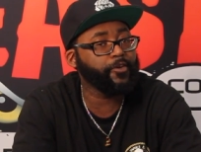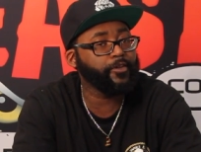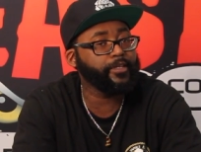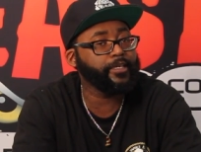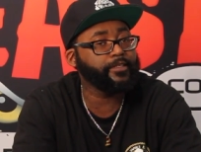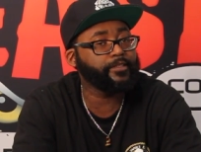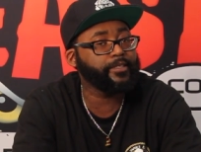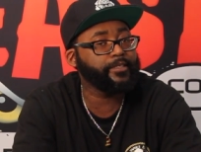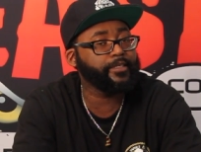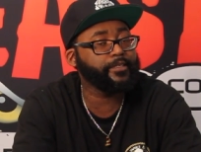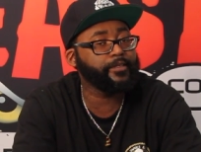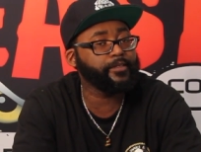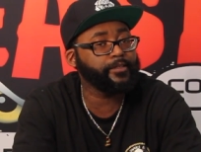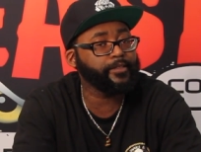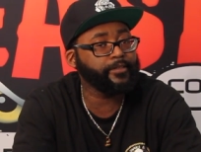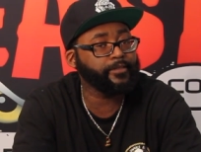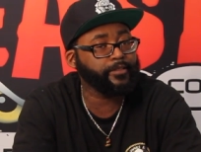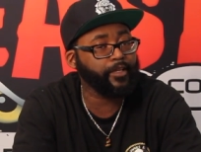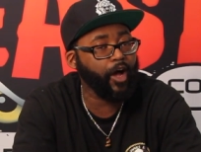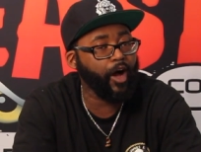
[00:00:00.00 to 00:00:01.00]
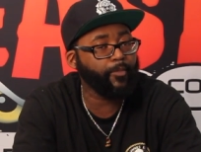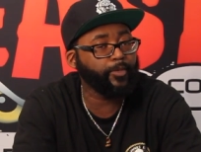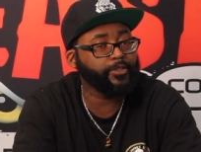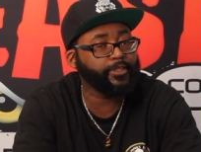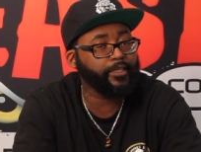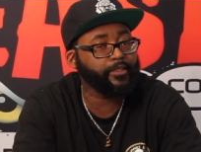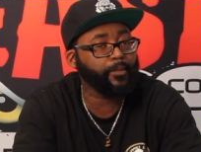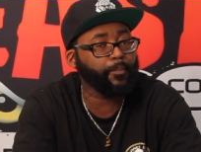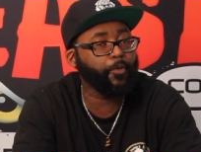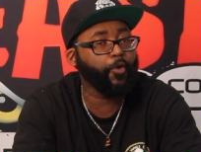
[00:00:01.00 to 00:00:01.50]
fully to the, is
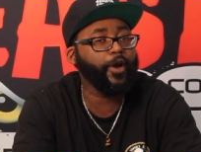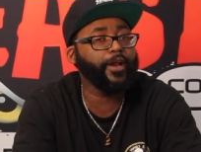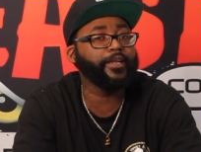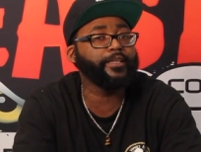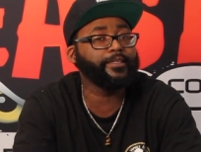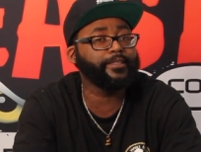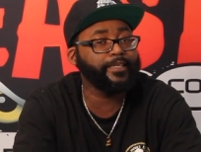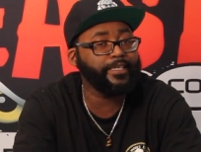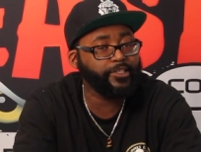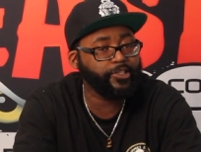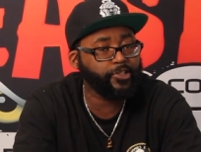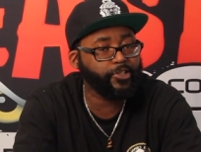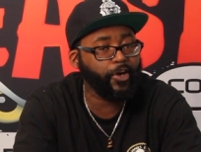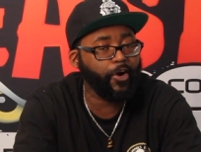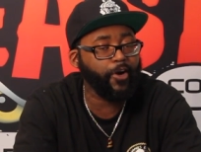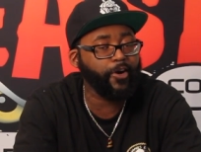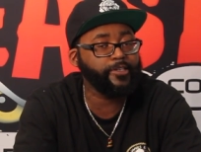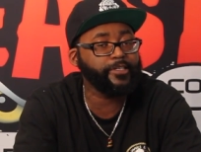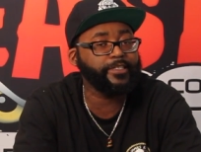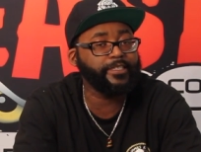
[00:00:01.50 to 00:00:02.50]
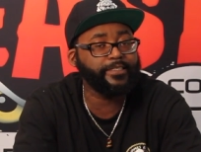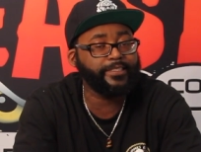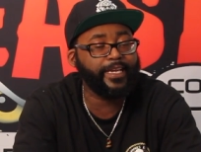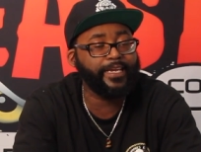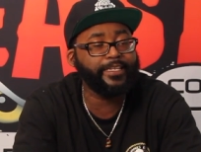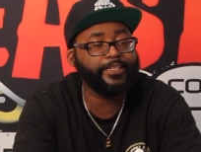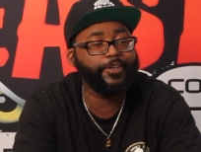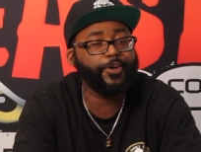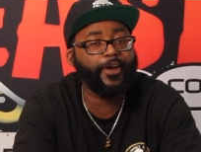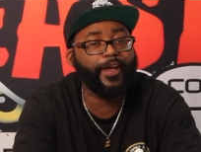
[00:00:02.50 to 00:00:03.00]
almost at the point of discharge and it's
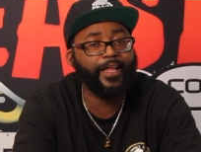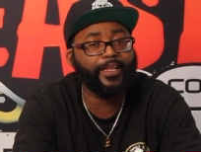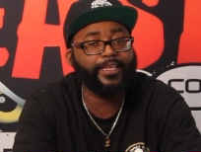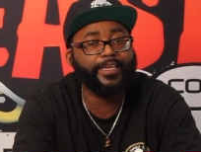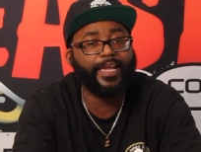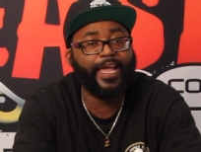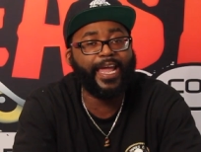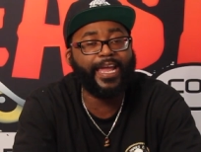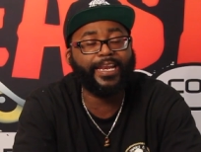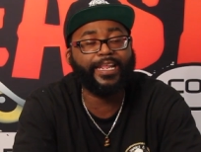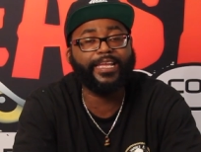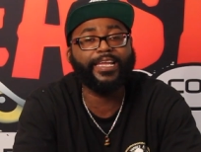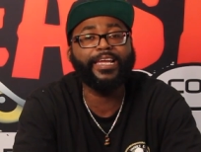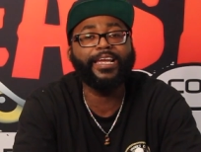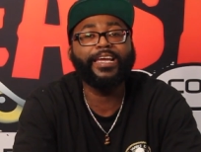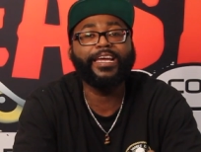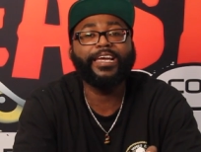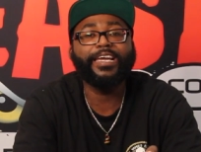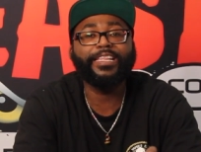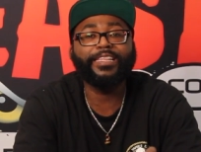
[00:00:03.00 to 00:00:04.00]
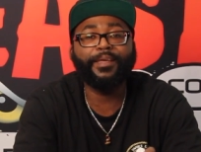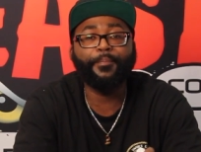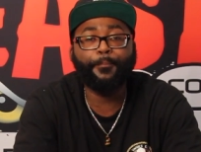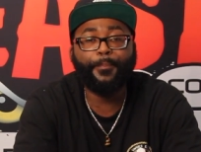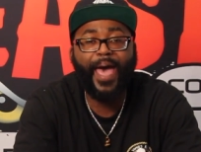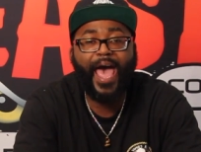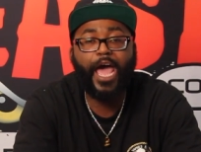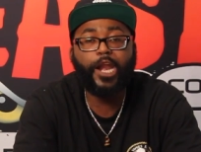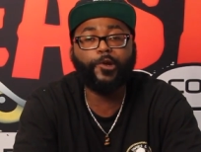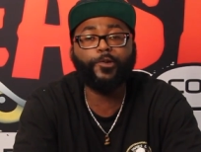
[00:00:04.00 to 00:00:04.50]
in your LE80, the
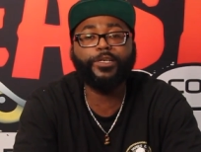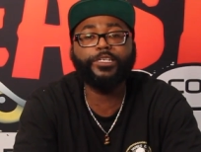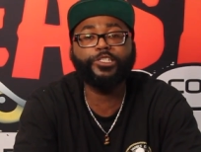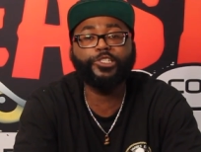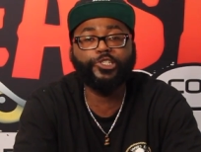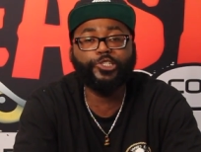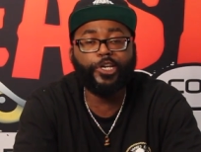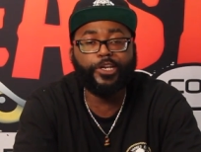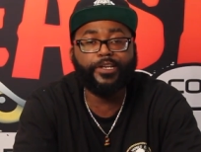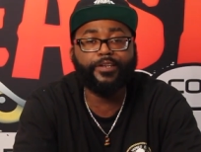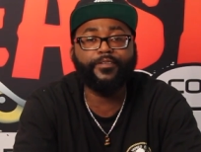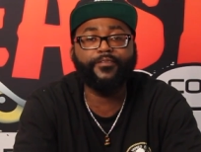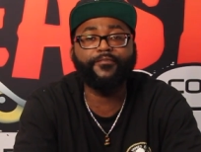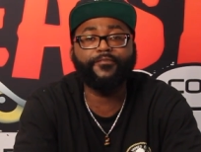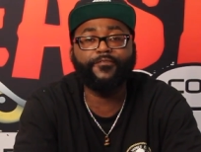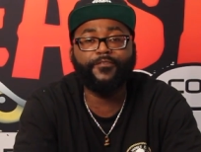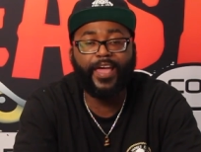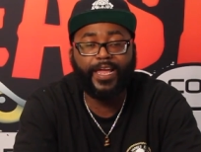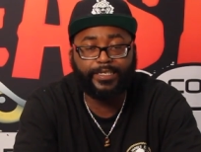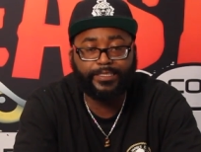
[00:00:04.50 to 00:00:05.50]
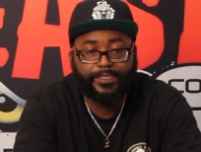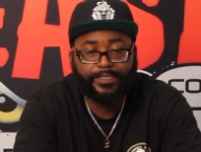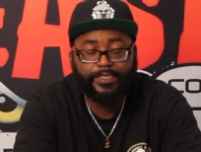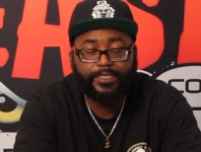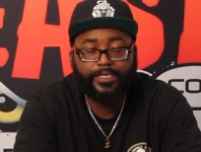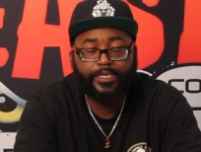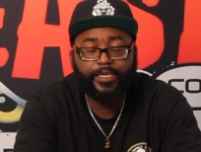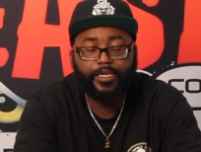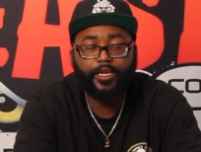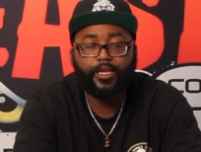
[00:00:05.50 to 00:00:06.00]
battery shouldn't vent.
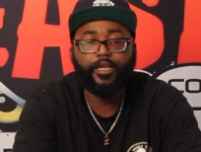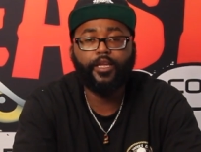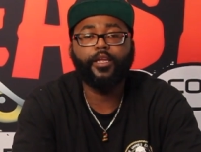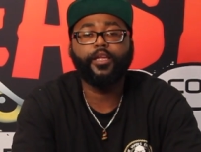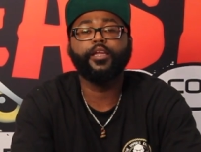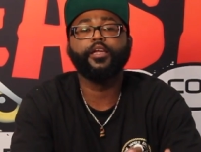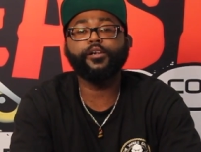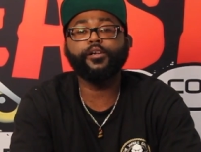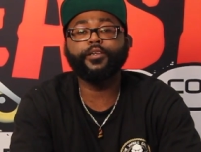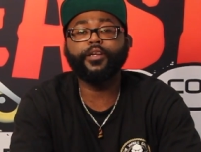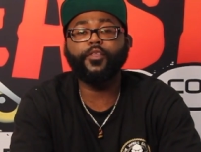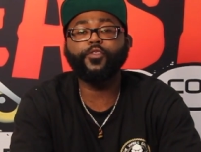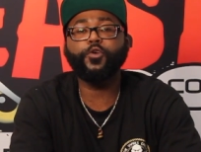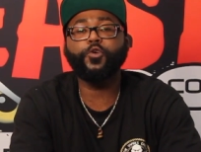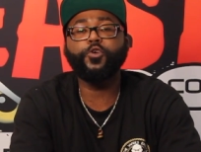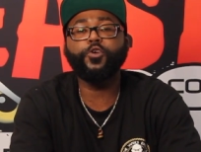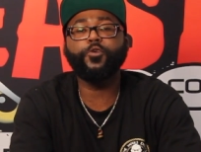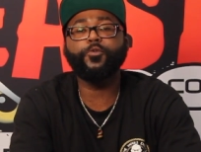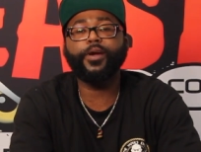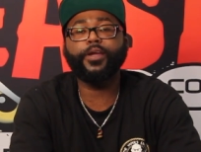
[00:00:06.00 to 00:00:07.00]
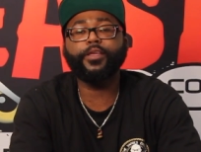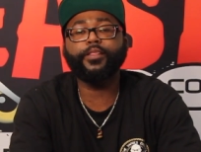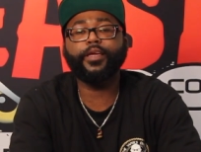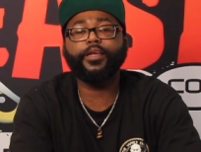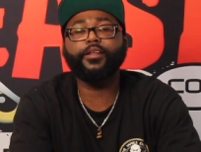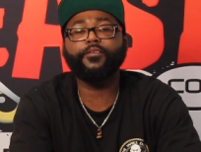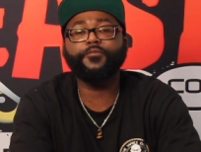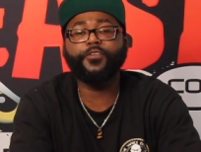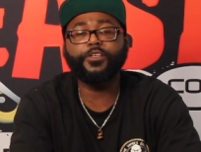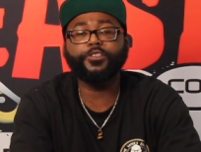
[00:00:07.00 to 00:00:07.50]
Another cool
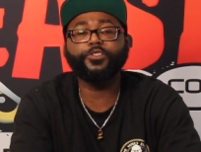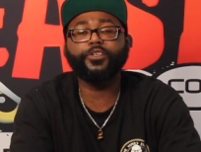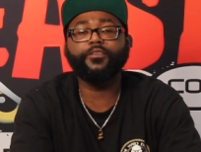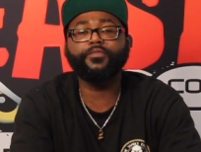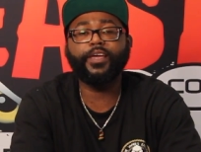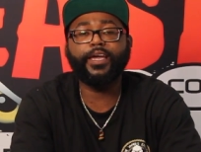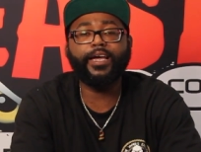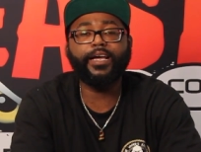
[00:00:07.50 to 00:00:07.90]
regulated feature of the